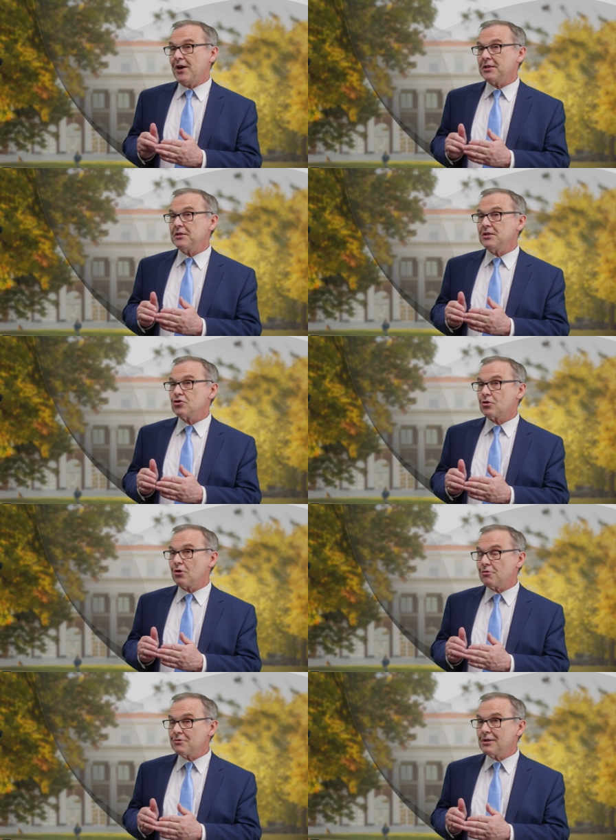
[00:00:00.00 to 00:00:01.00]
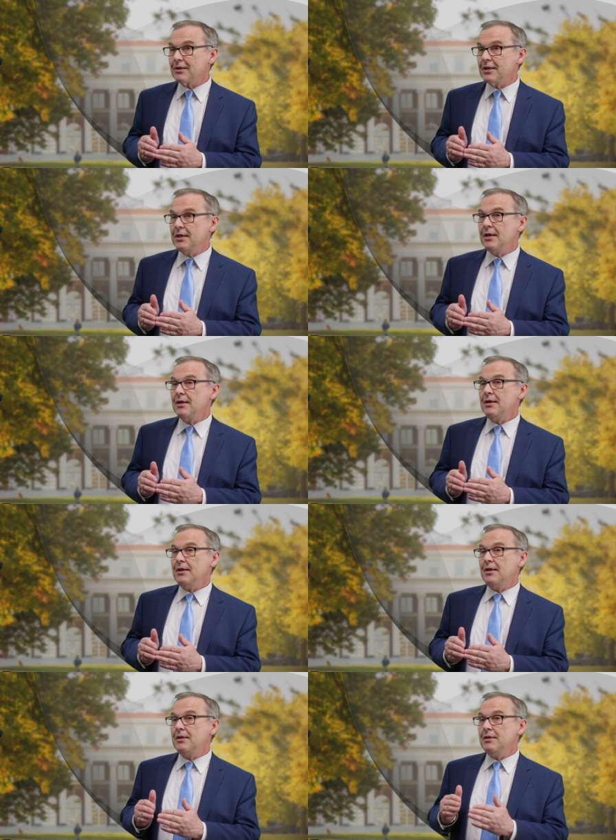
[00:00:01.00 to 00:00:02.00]
in fact, it is currently
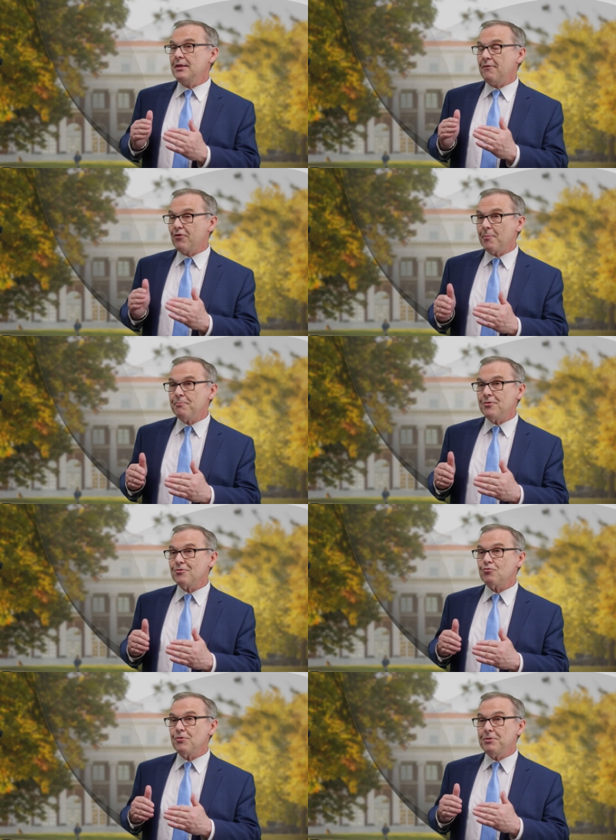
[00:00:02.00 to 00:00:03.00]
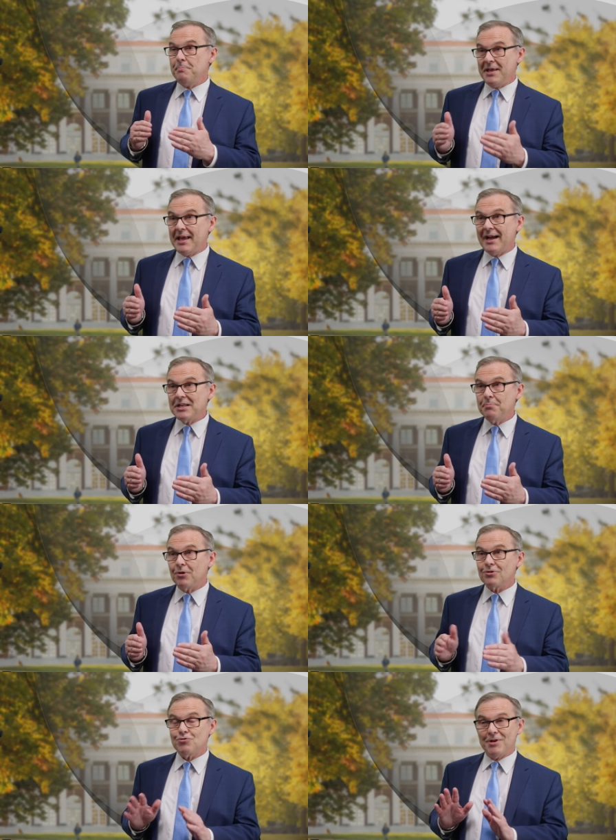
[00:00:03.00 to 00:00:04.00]
in development with big
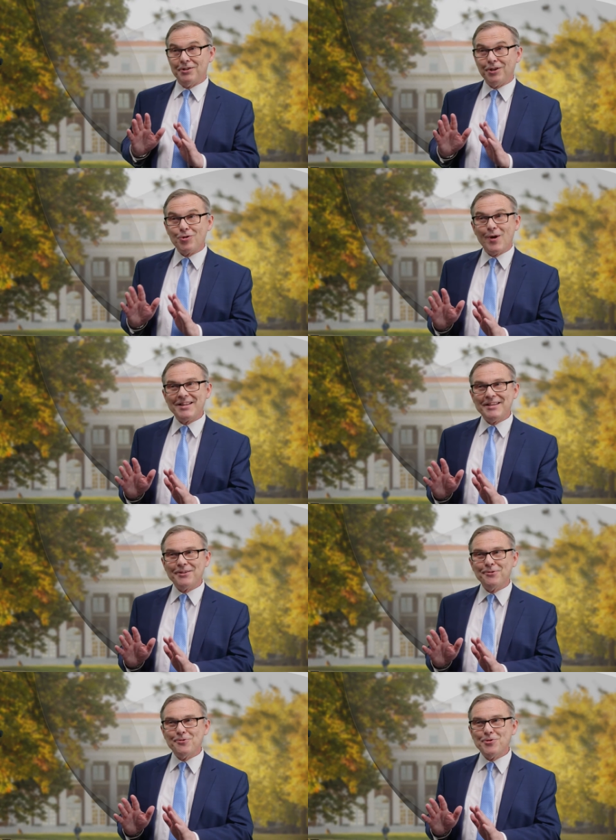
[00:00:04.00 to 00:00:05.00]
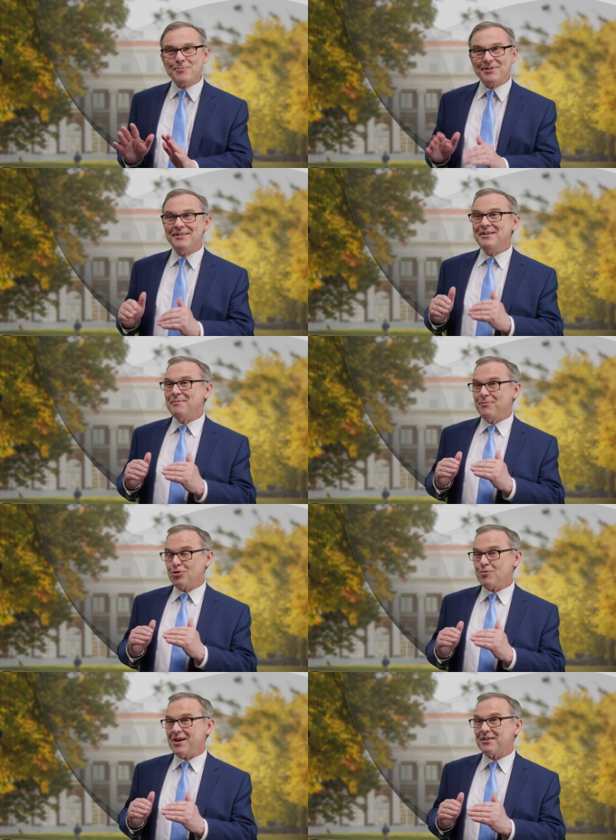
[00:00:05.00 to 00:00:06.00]
animals. We are not quite yet on the human,
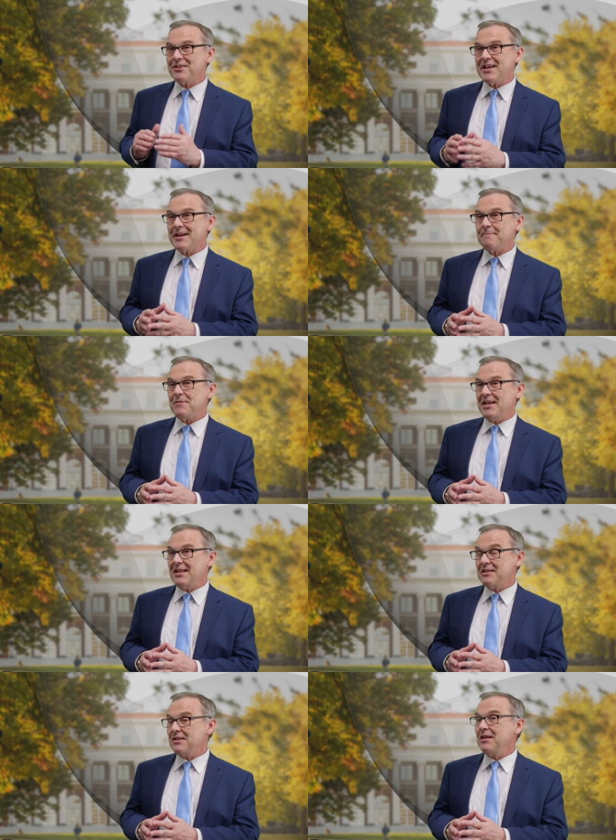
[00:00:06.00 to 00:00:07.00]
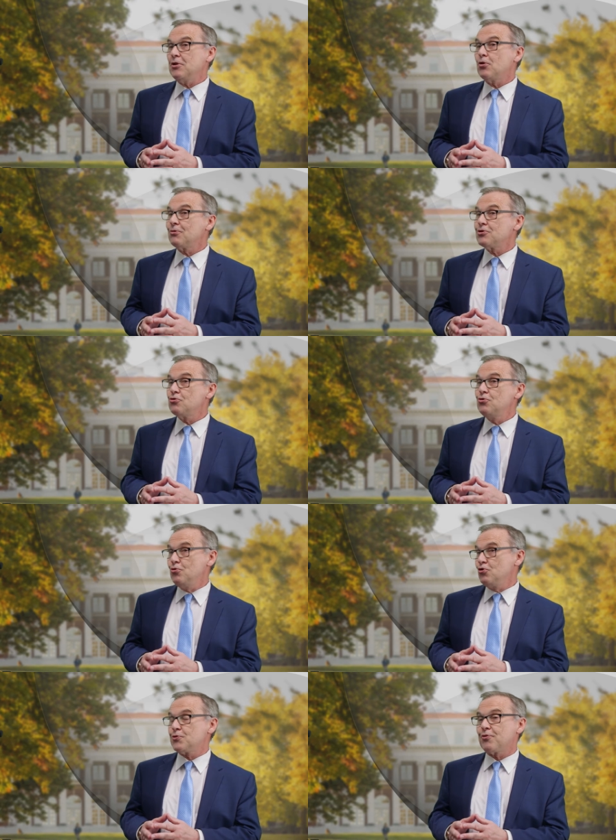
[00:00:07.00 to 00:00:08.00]
but we are there. And I think it holds a
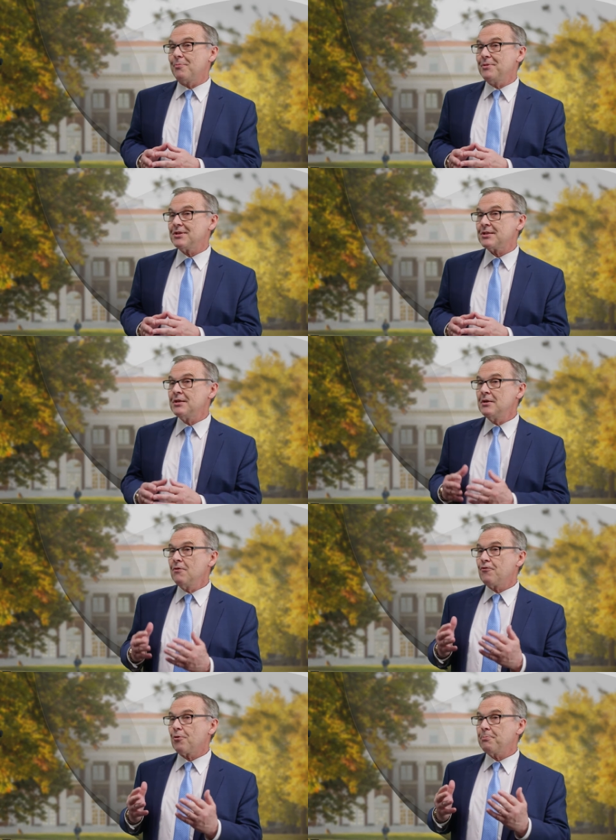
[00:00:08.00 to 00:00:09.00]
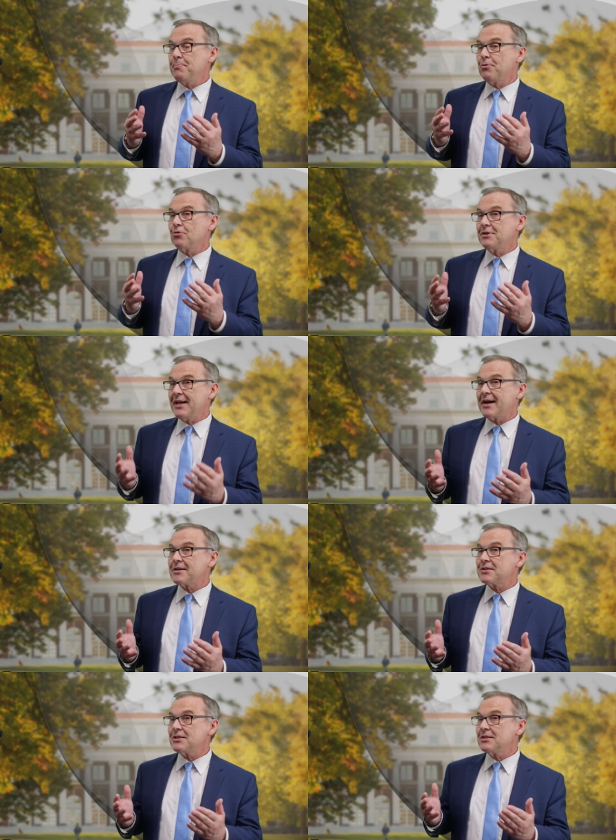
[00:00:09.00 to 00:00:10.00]
huge promise for people on
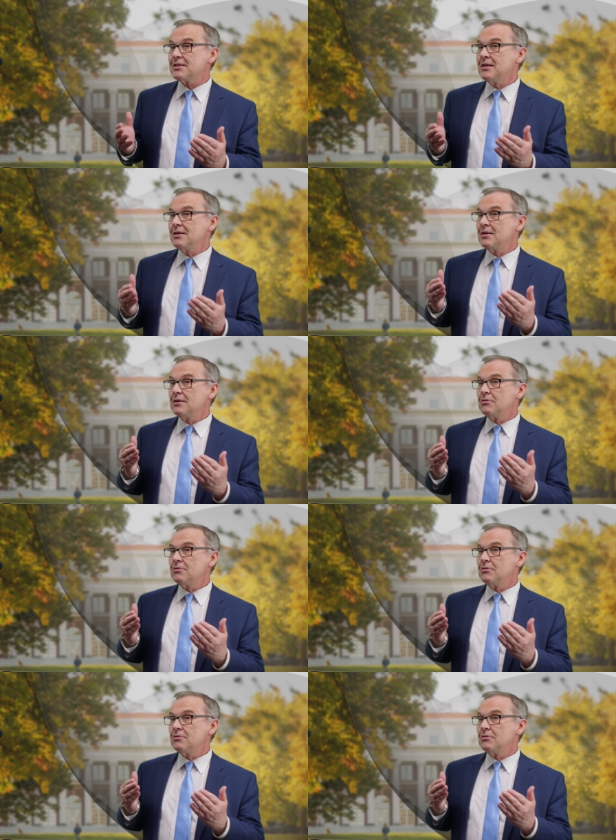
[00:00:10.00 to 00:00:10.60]
dialysis